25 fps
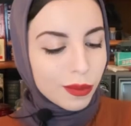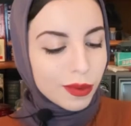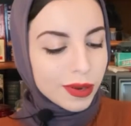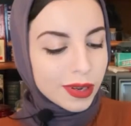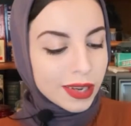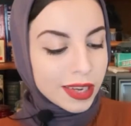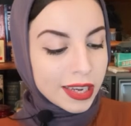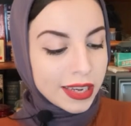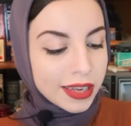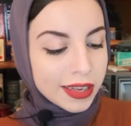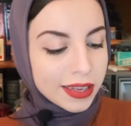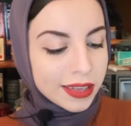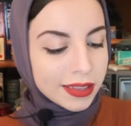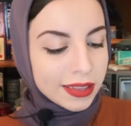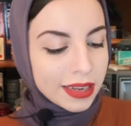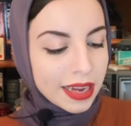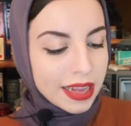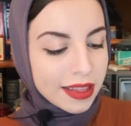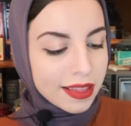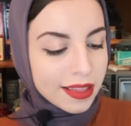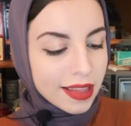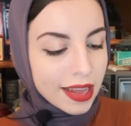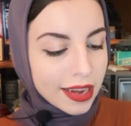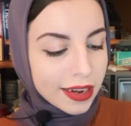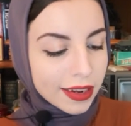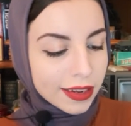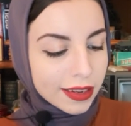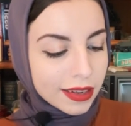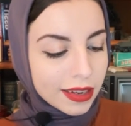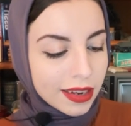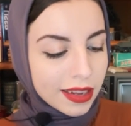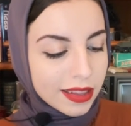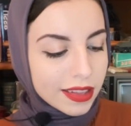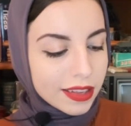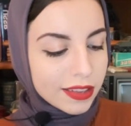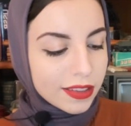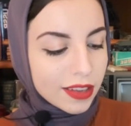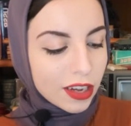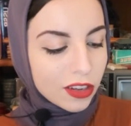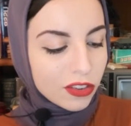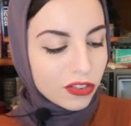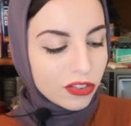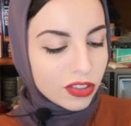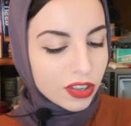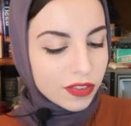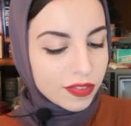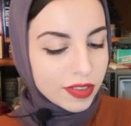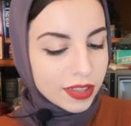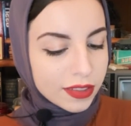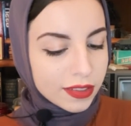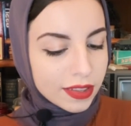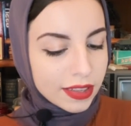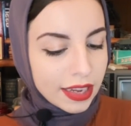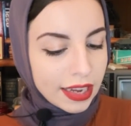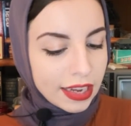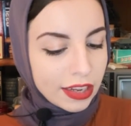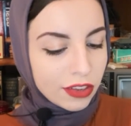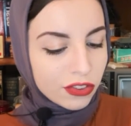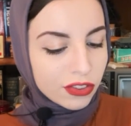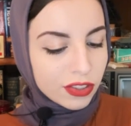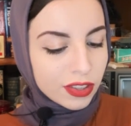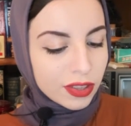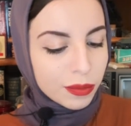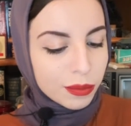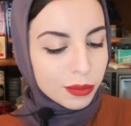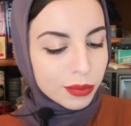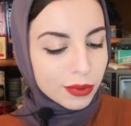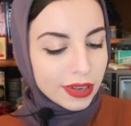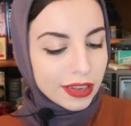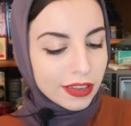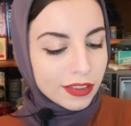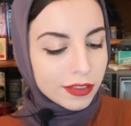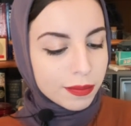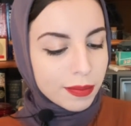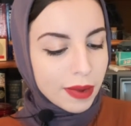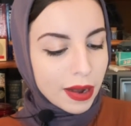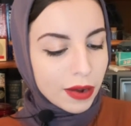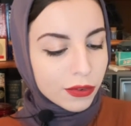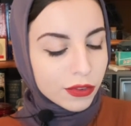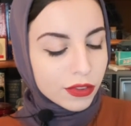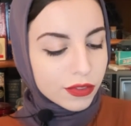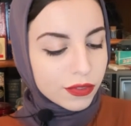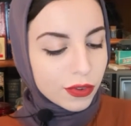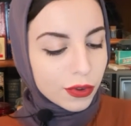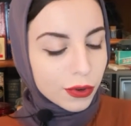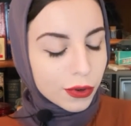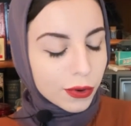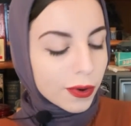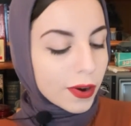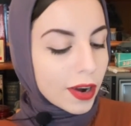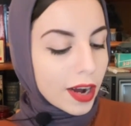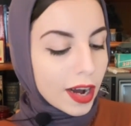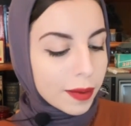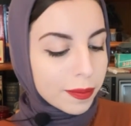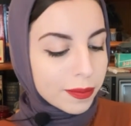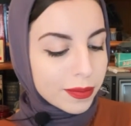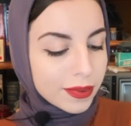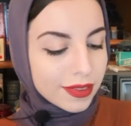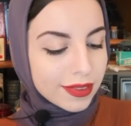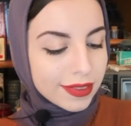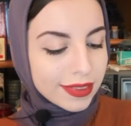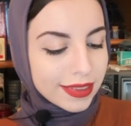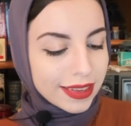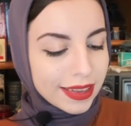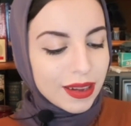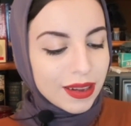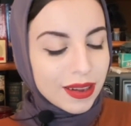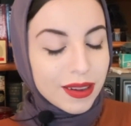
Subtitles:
where here and there the touch of irrigation brings bountiful crops.